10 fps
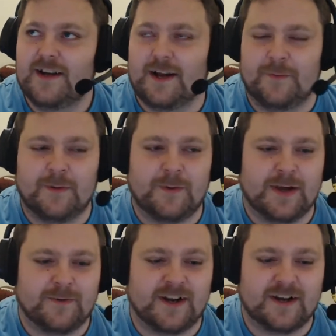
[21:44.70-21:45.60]
and maybe be
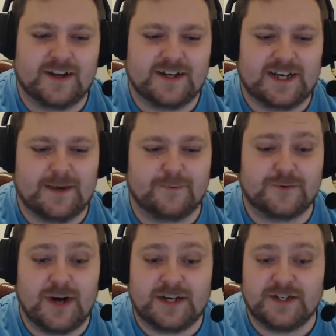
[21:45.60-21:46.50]
able to keep
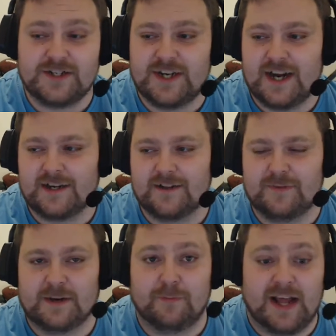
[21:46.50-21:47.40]
Dredge in check.
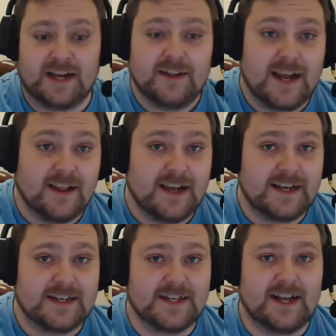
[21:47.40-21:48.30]
Like Black
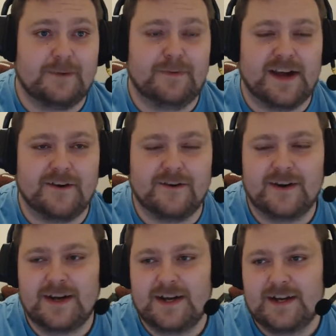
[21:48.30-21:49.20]
Leyline gets a lot better,
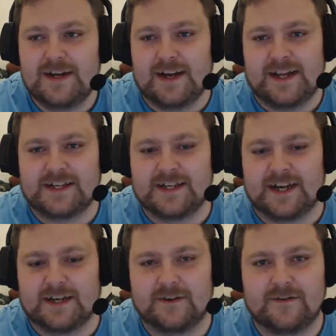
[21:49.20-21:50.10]
and that's
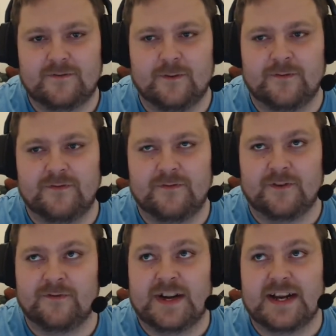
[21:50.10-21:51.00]
like for
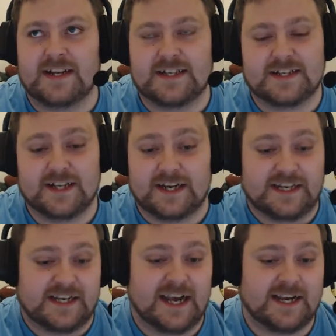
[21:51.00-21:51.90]
Phoenix, it's like
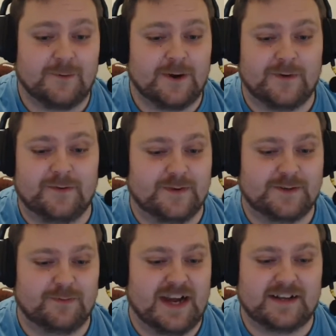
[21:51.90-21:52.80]
you can't get rid of it. If
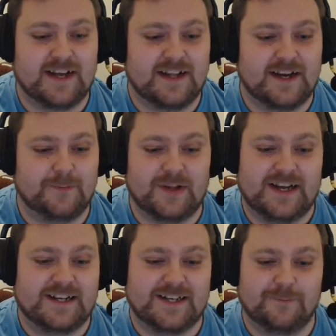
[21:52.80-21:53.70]
there's a Black Leyline in
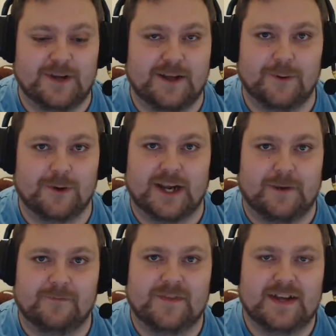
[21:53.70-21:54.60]
play, it's in play the whole
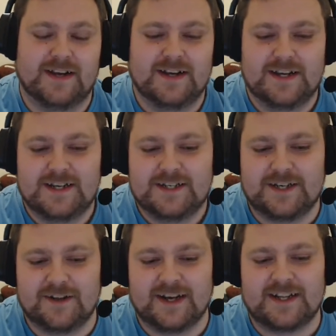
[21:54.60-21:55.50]
game.
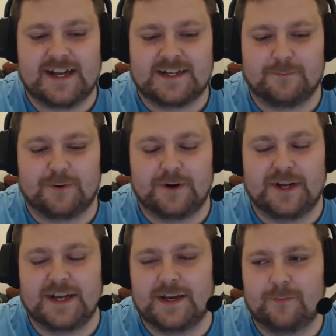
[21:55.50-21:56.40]
So like that's a pretty